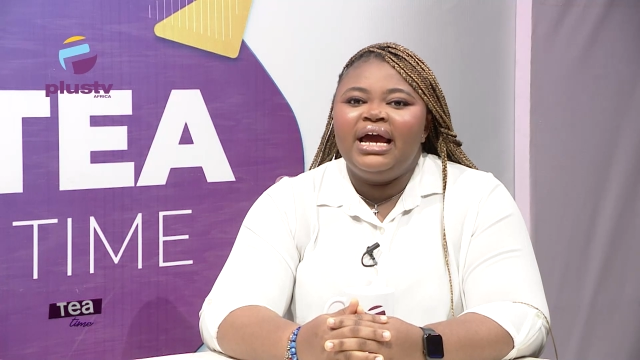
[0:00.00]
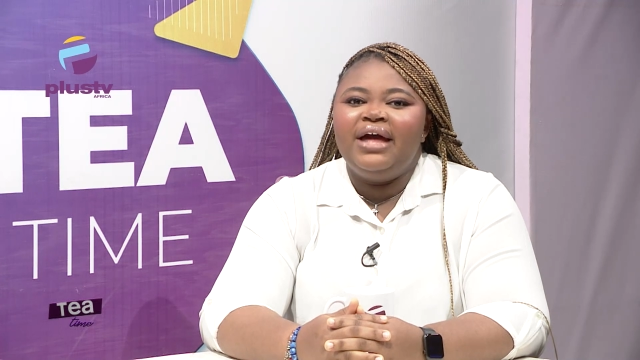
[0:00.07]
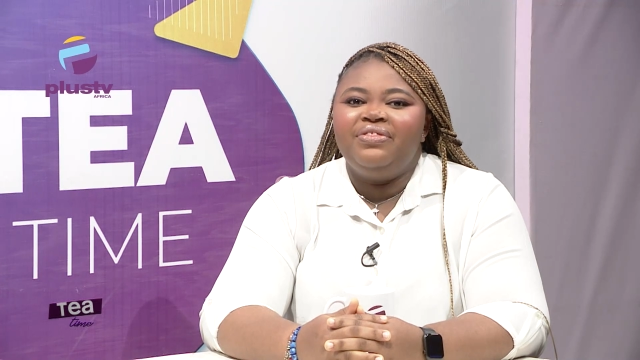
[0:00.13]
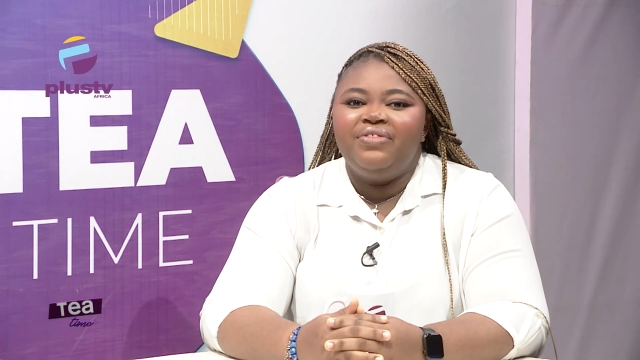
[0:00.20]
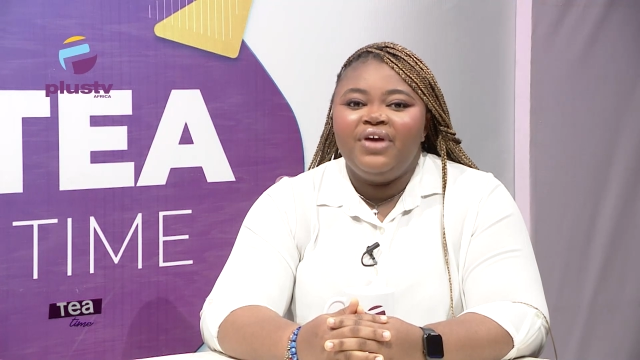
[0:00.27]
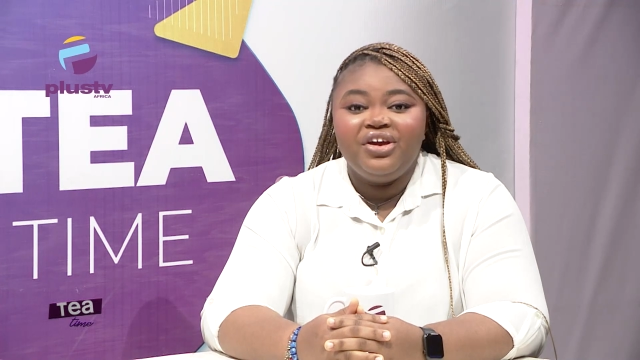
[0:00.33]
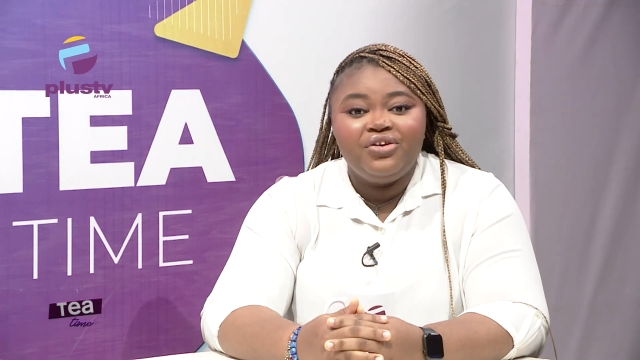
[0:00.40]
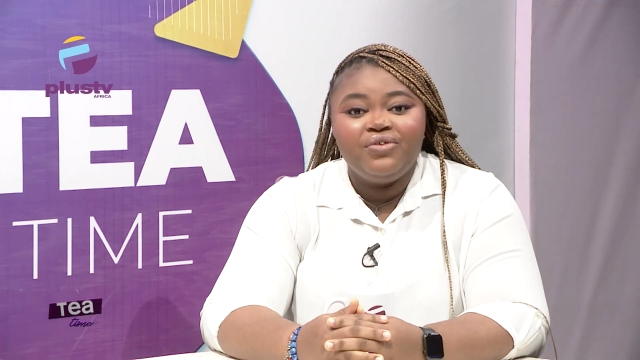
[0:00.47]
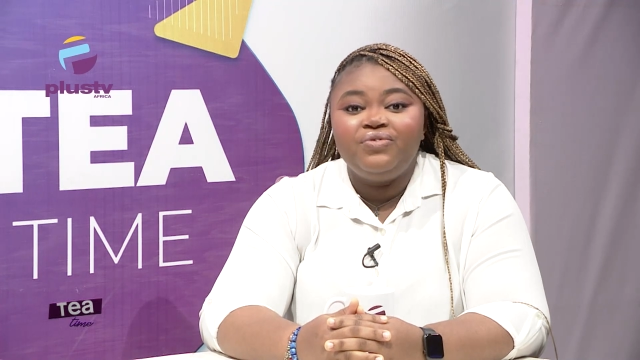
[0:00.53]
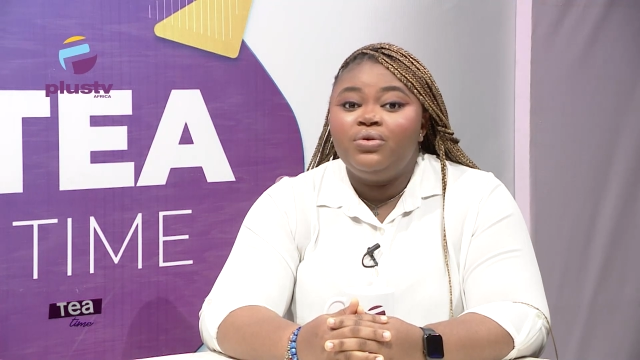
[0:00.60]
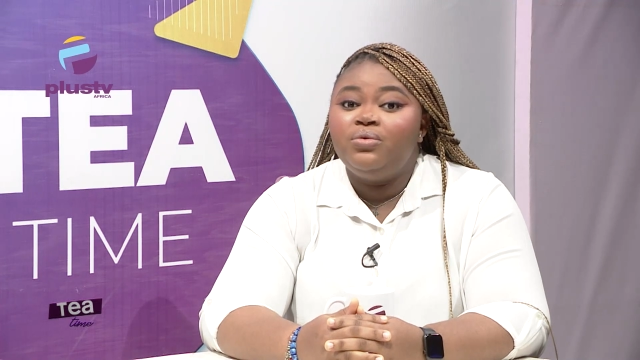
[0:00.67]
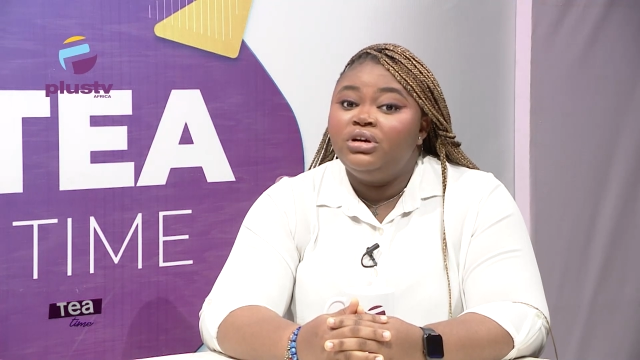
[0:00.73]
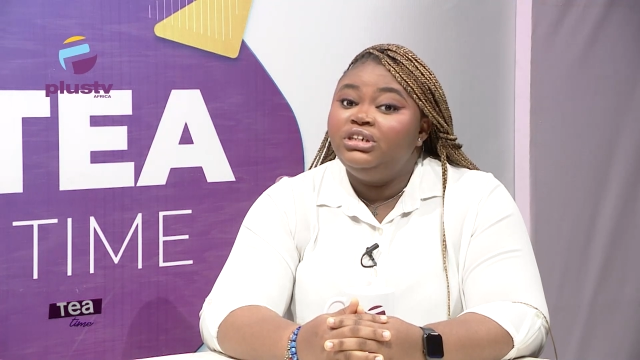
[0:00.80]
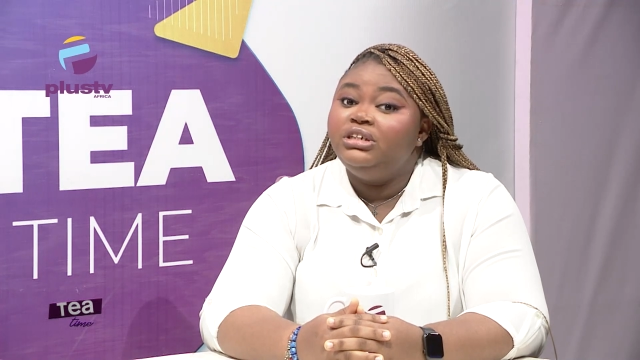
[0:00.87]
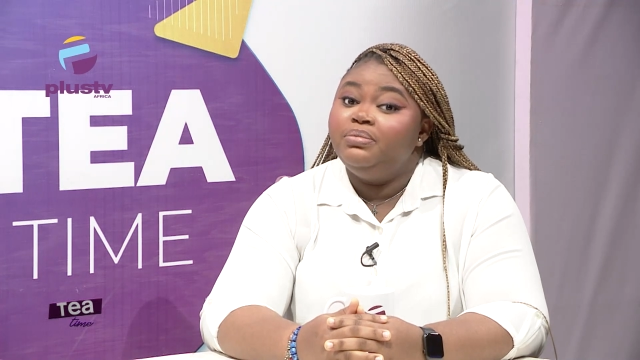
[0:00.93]
And thank you
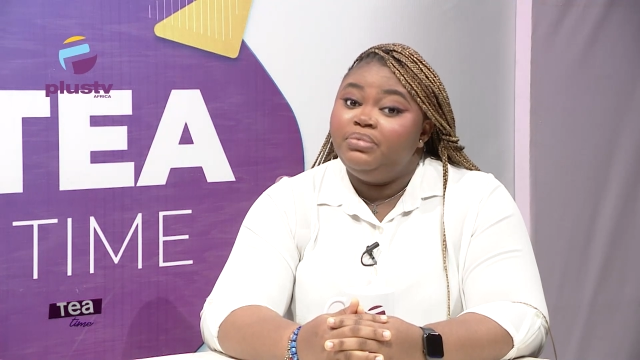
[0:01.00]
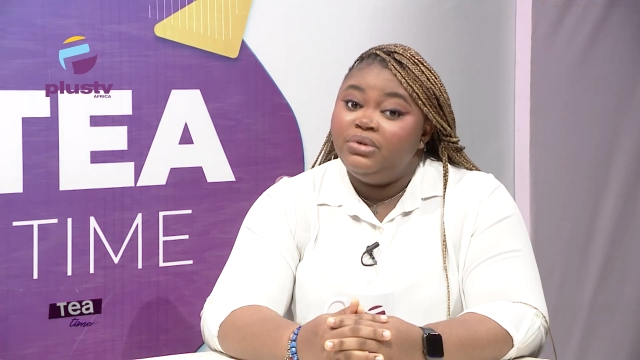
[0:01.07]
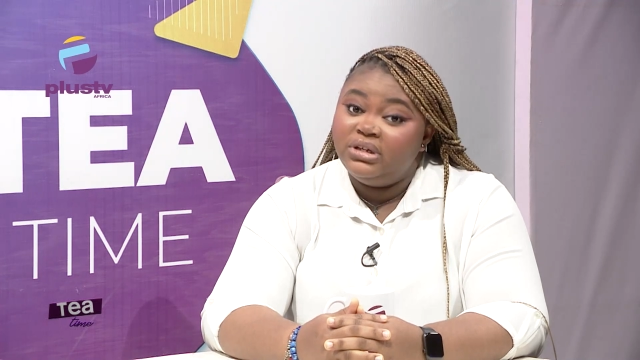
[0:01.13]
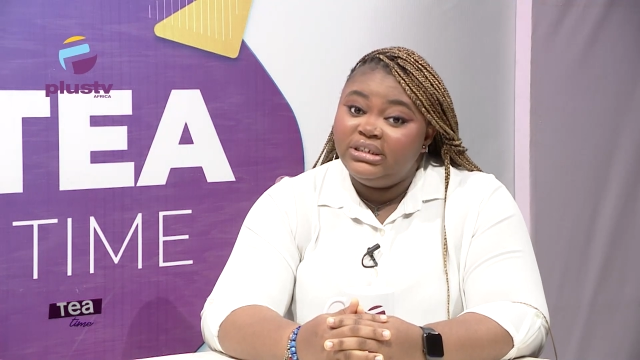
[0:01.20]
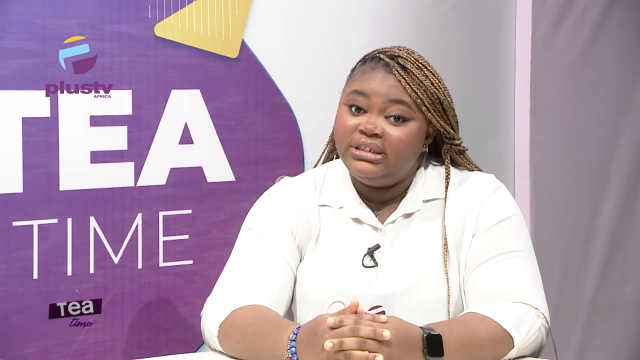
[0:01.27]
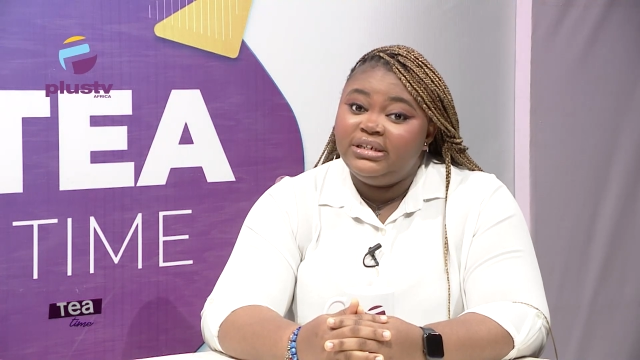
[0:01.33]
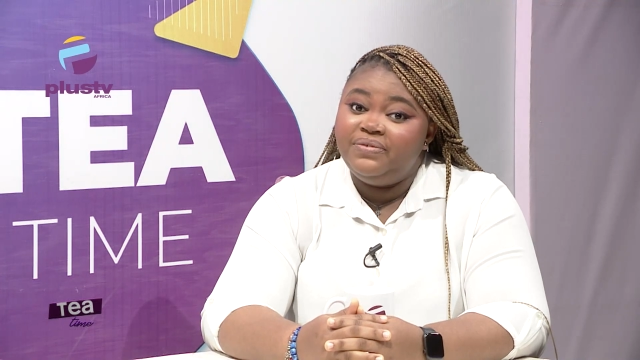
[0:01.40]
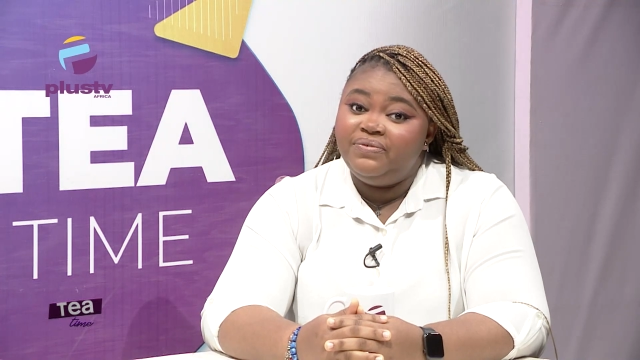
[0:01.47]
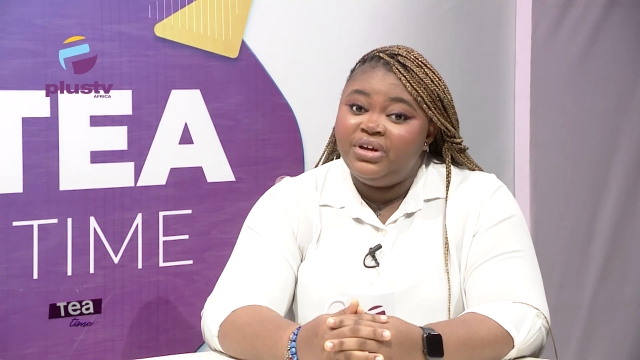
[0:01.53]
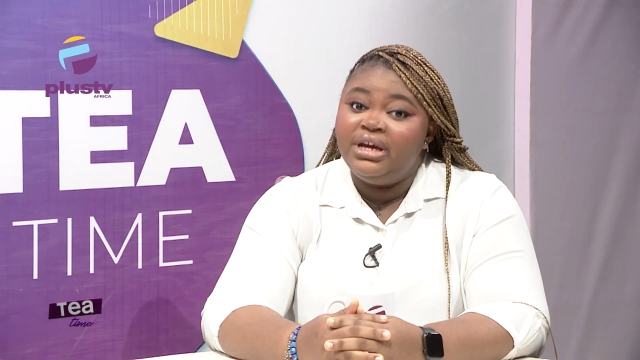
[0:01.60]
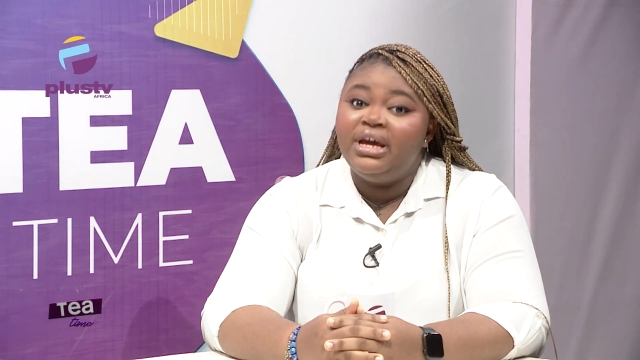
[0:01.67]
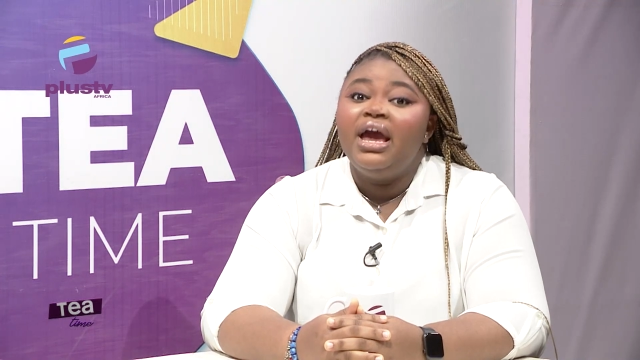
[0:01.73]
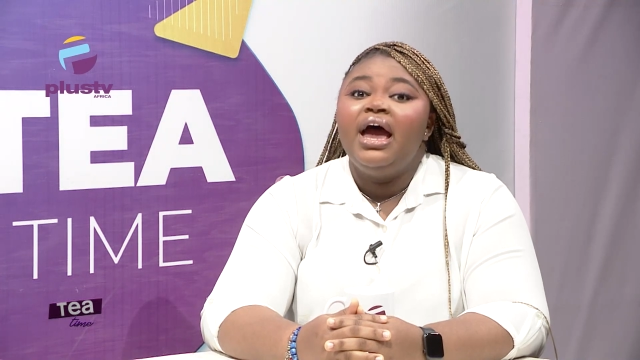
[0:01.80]
for watching Plus TV